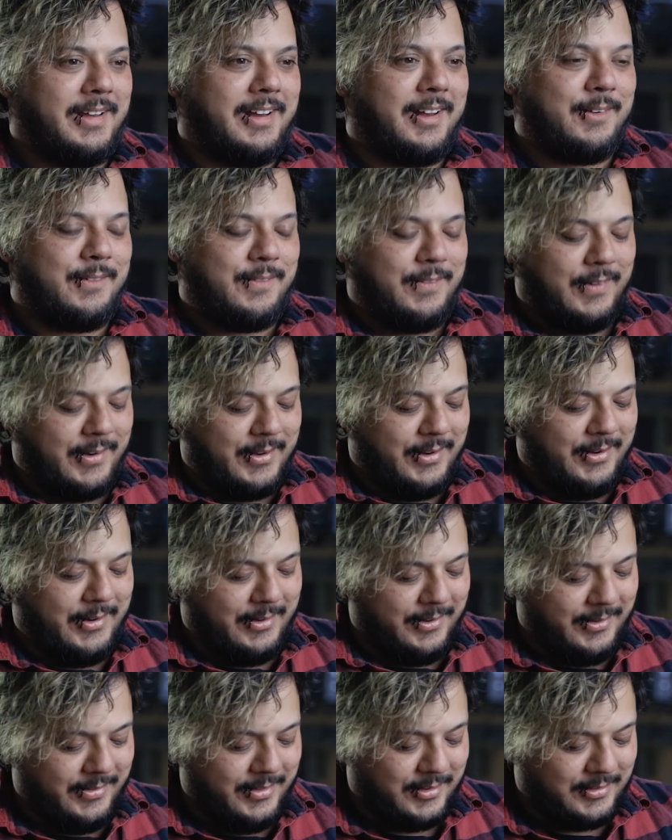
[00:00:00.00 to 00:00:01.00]
I don't fucking
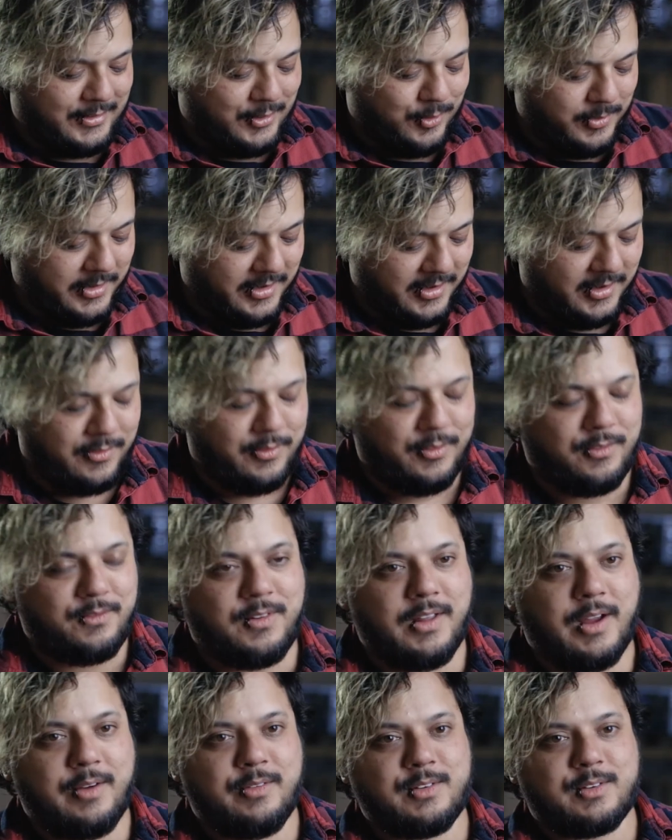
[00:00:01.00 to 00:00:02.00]
know. There's so many different
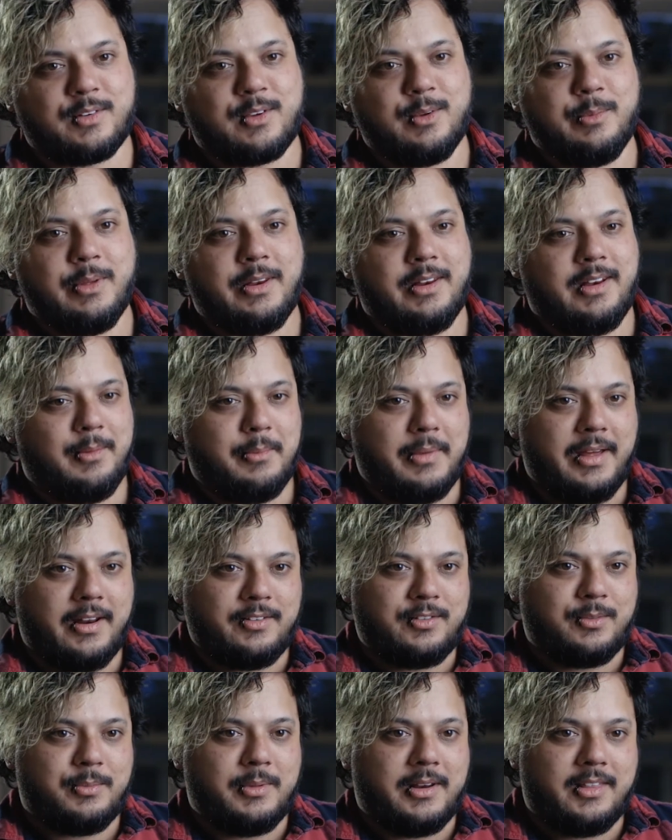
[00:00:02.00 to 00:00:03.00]
flavors of community
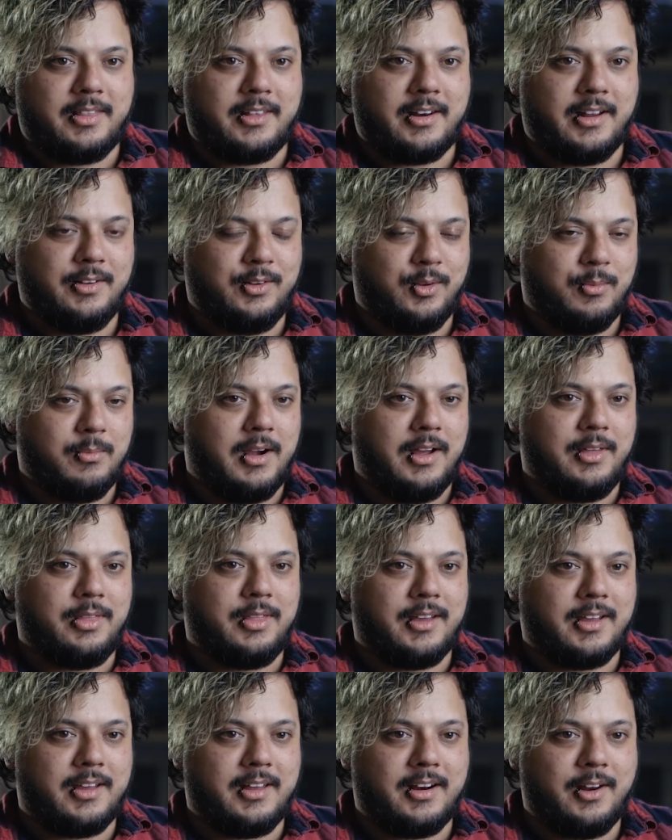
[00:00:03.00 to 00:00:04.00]
management, and then I do my
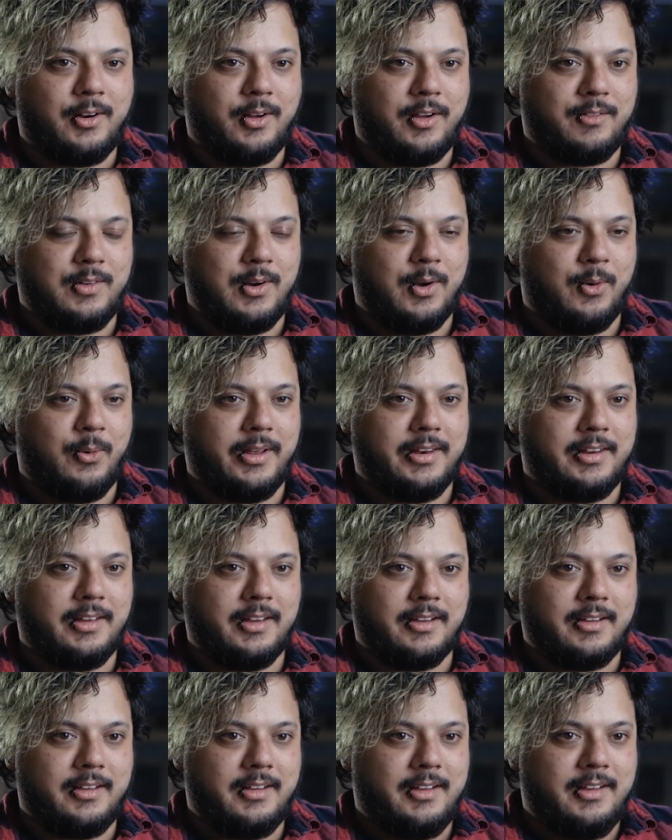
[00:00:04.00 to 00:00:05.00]
thing, and I have no
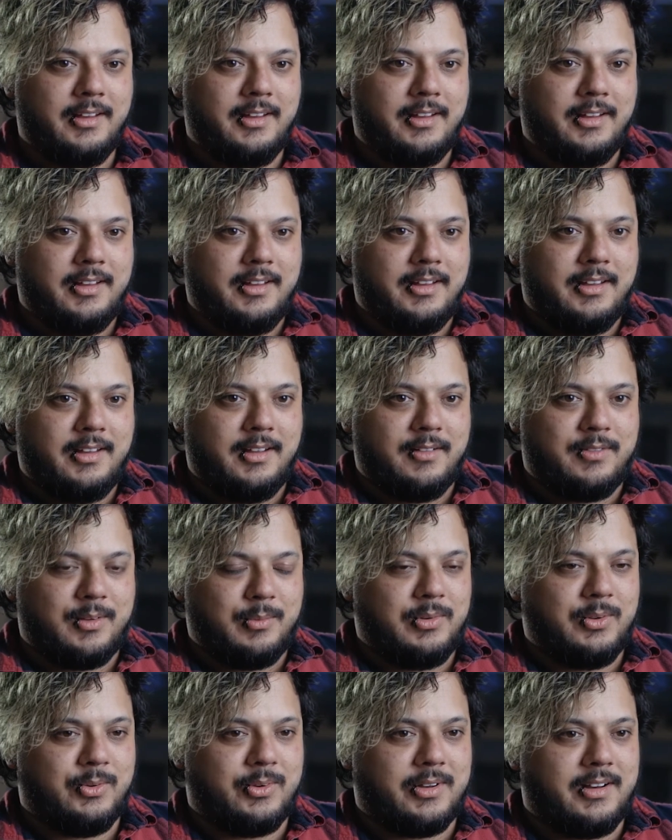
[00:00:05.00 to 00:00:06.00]
idea if
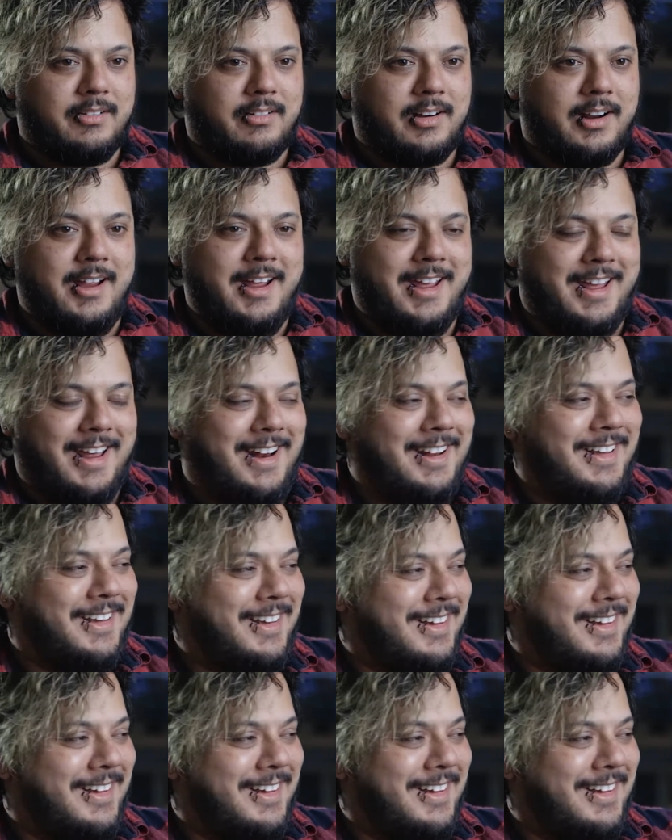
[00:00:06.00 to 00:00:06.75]
I'm doing it right.